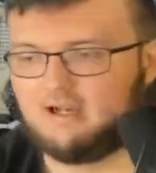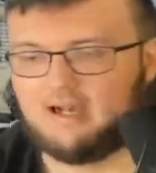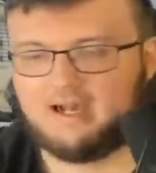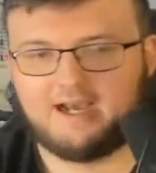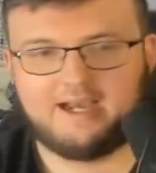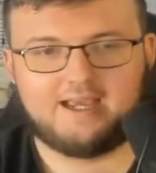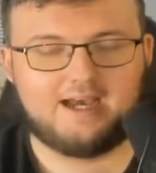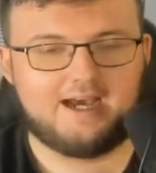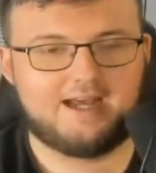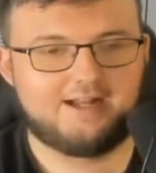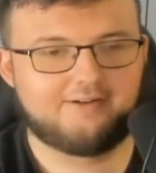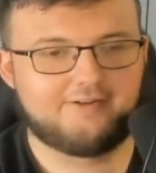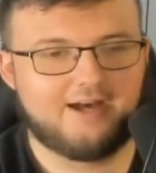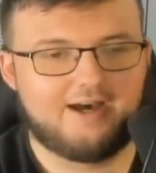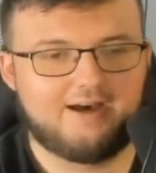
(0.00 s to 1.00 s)
All right. I
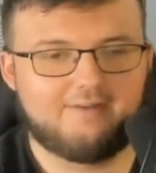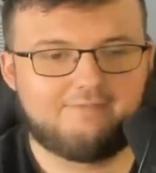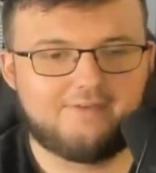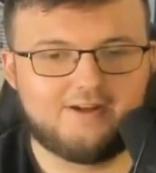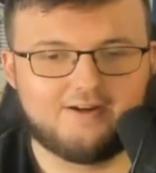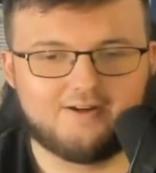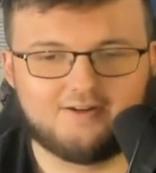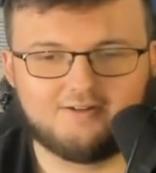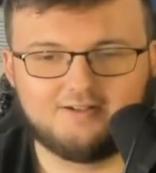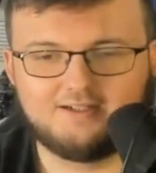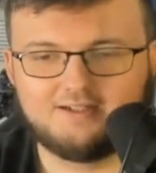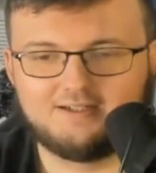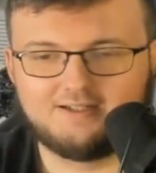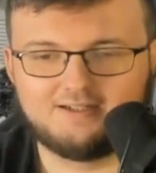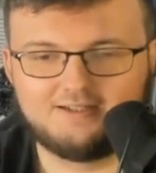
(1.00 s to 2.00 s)
don't know how I feel.
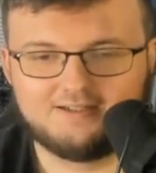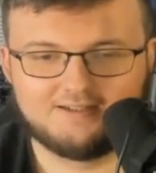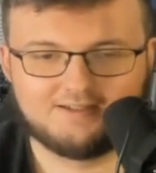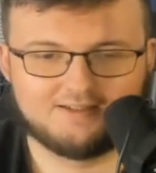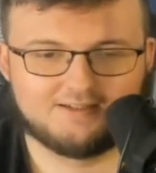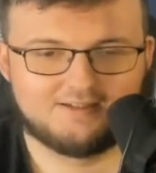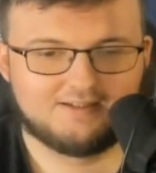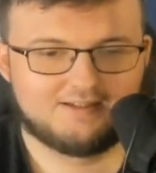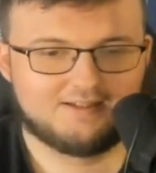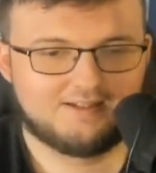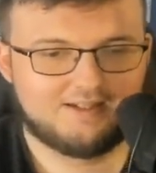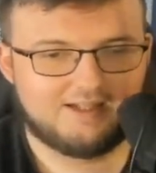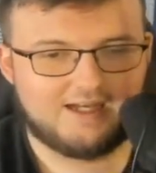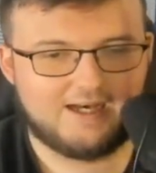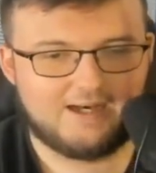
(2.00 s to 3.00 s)

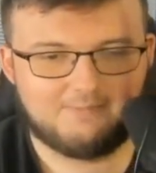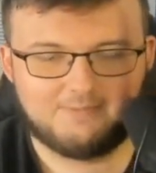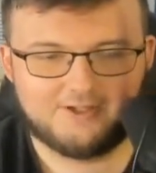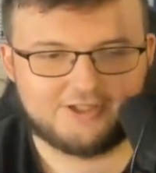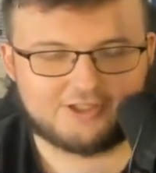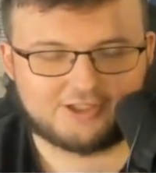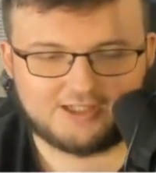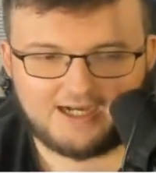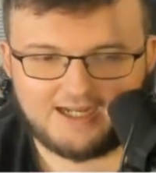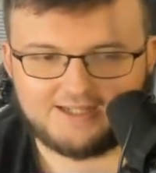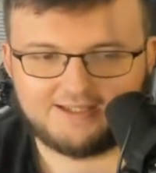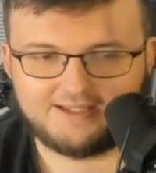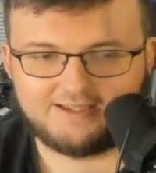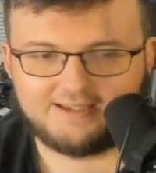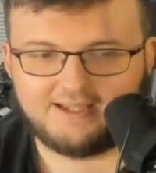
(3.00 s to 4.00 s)
I'm going to try to
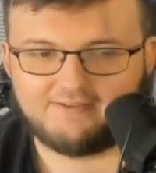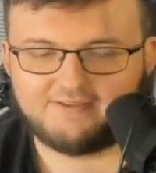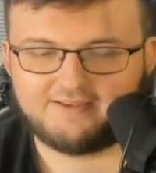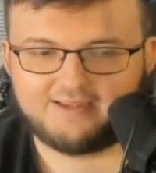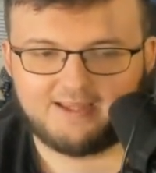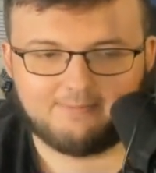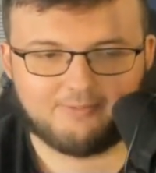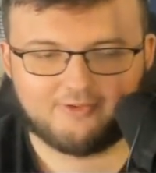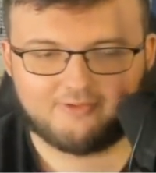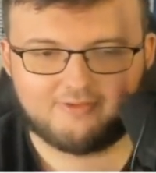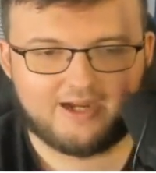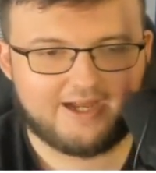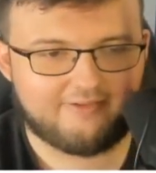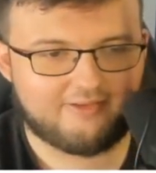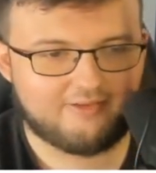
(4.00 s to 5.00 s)
just get a simple
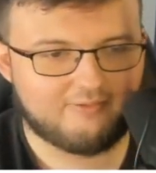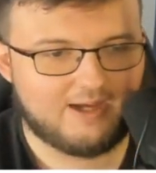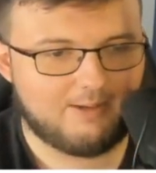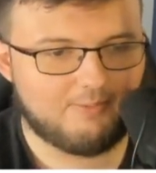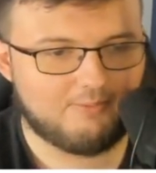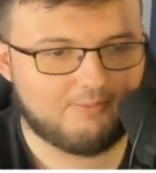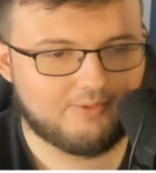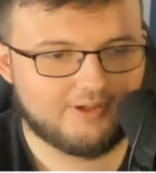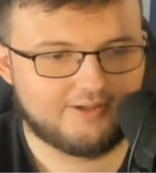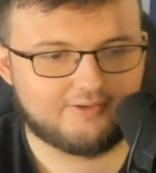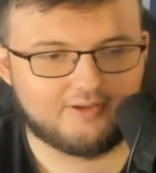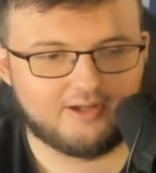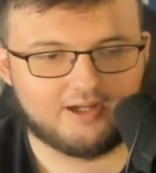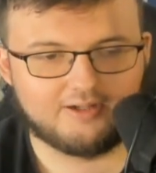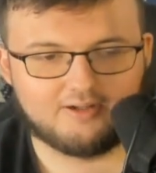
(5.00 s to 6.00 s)
route to Robert Woods
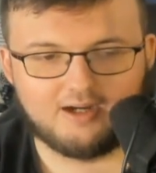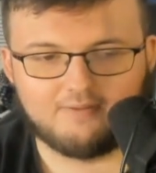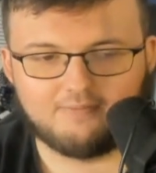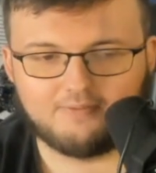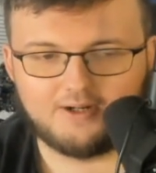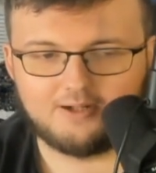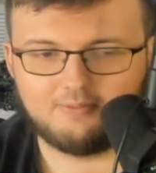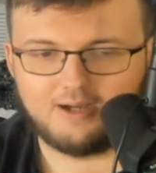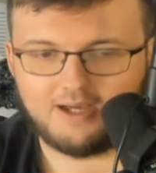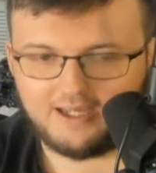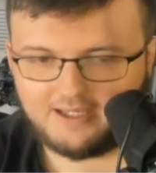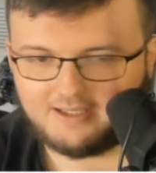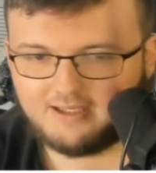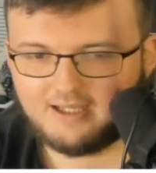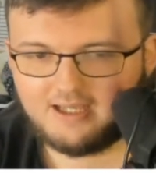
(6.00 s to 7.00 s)
starting off right
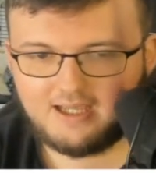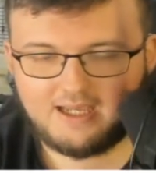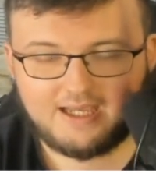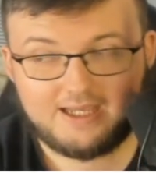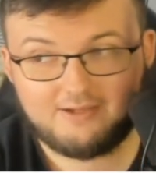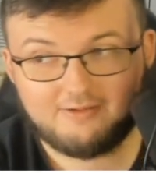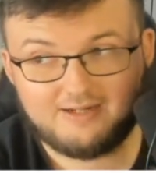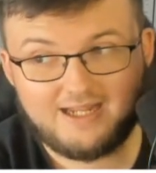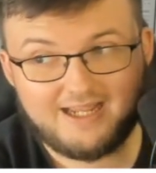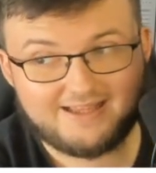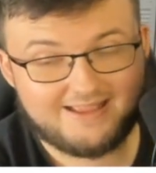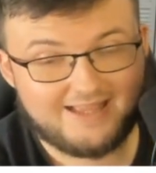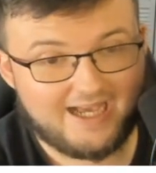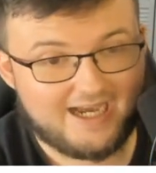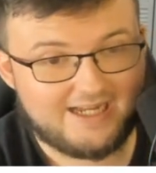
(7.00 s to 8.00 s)
away. He only has
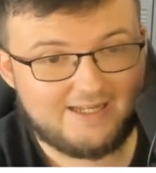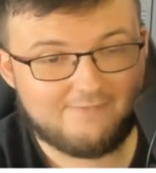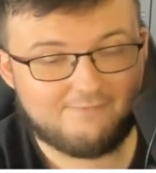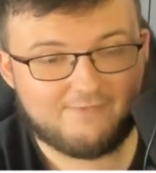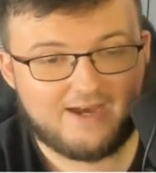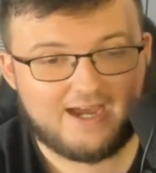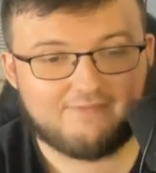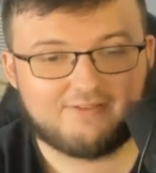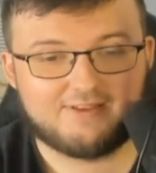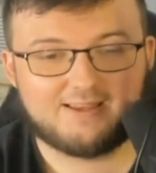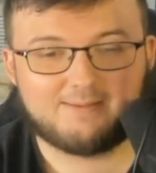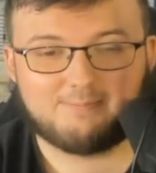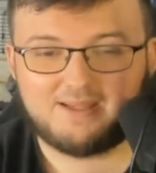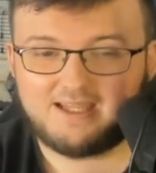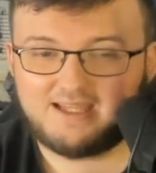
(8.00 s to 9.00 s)
95
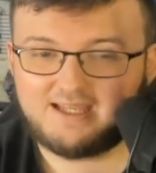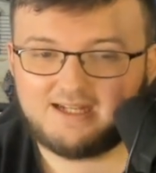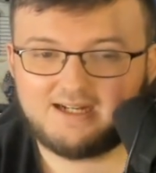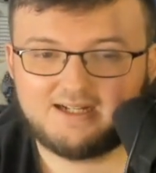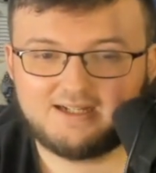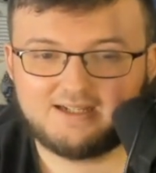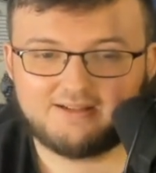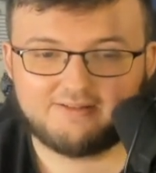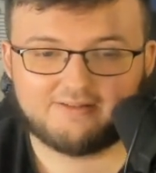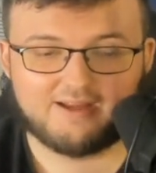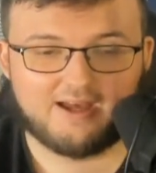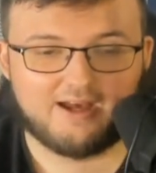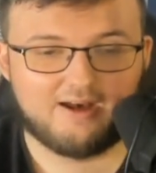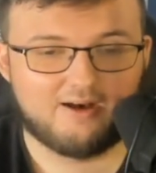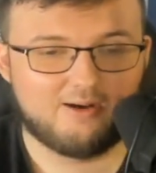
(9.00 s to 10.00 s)
speed,
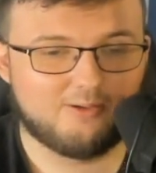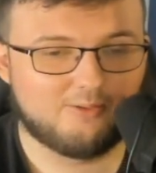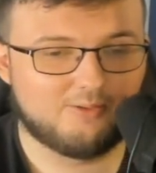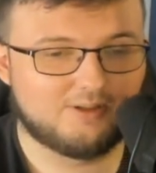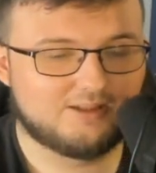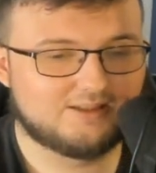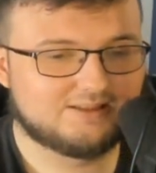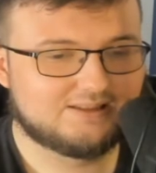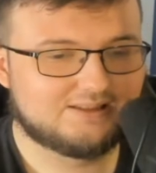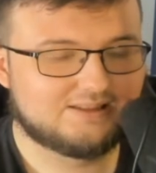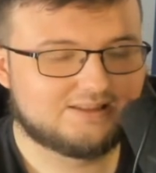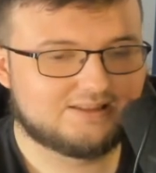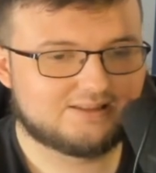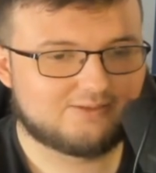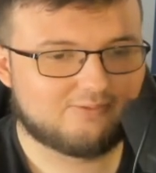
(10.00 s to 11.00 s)
so
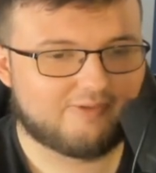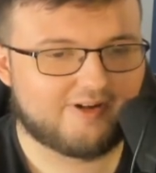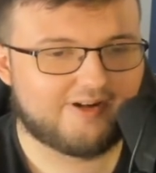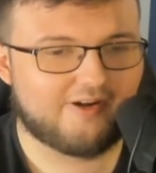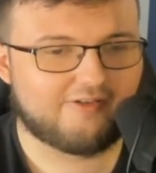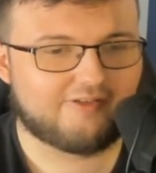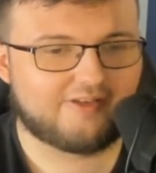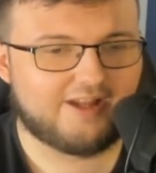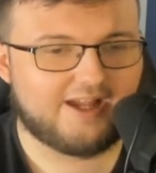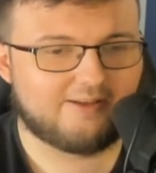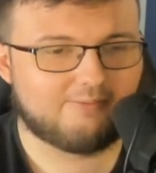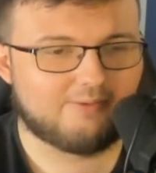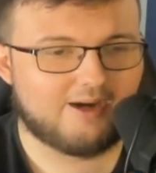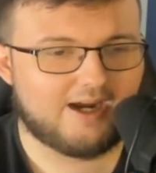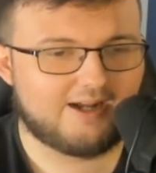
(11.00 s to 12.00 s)
it's one of those
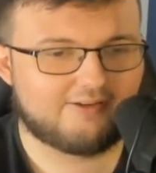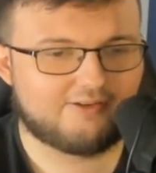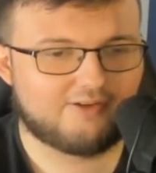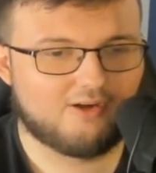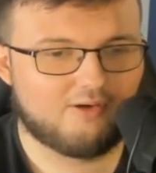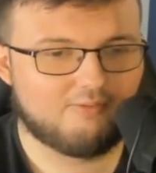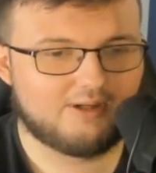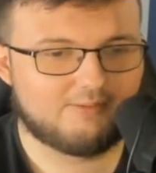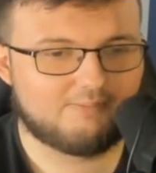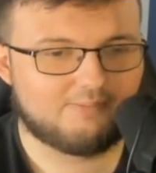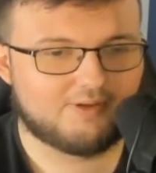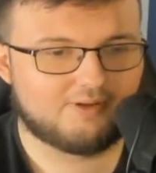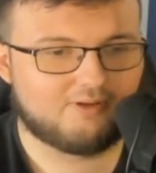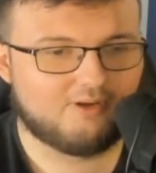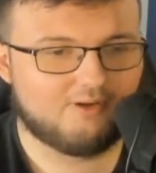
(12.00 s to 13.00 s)
things where I don't want to
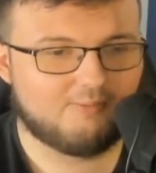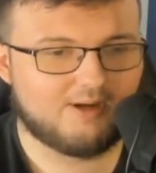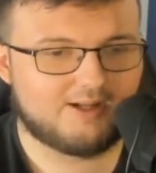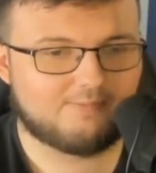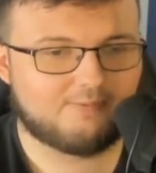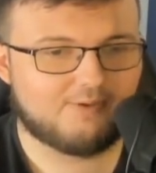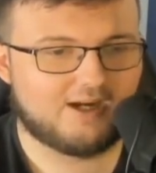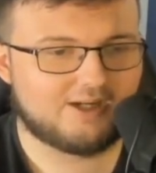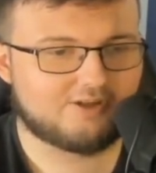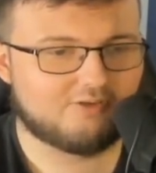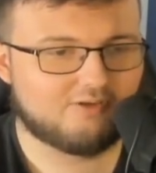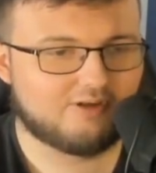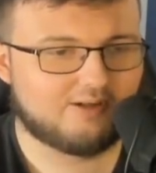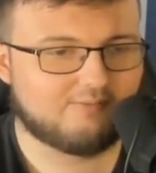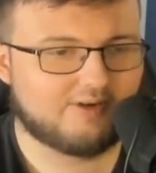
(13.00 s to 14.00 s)
put too much pressure
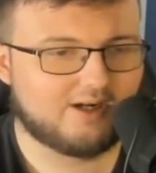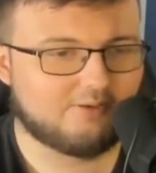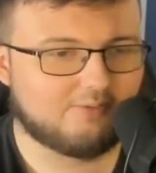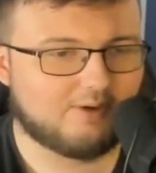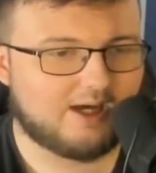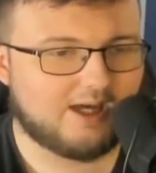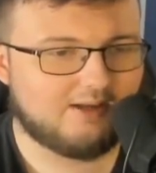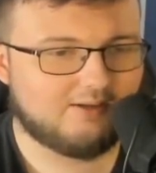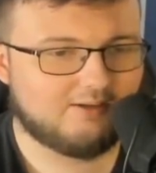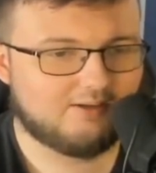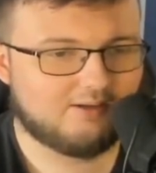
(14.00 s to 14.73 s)
on him right away.